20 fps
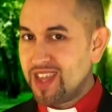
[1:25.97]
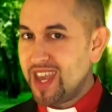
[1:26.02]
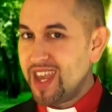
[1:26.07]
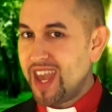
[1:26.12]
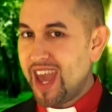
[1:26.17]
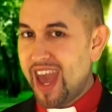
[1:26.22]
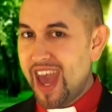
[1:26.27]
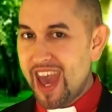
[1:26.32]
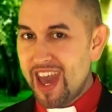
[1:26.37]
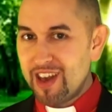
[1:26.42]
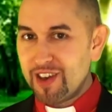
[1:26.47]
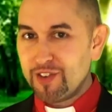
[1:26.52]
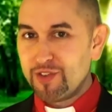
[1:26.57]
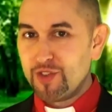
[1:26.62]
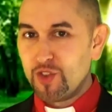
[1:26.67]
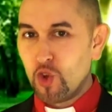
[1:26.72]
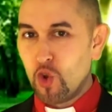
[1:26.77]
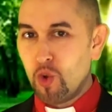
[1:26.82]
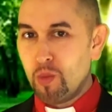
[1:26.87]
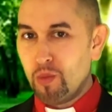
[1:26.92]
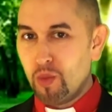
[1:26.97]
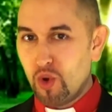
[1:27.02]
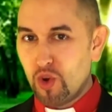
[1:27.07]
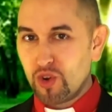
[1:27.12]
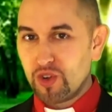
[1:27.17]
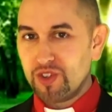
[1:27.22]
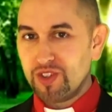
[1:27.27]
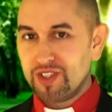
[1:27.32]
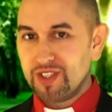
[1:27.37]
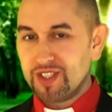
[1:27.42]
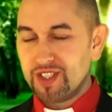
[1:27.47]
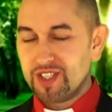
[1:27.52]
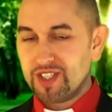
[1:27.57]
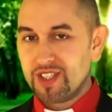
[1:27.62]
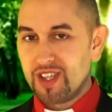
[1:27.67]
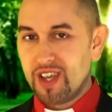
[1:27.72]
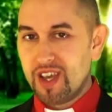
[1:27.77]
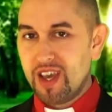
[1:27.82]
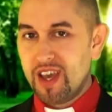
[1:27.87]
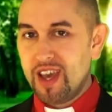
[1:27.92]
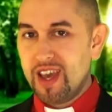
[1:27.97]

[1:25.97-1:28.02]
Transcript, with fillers: They have no morals.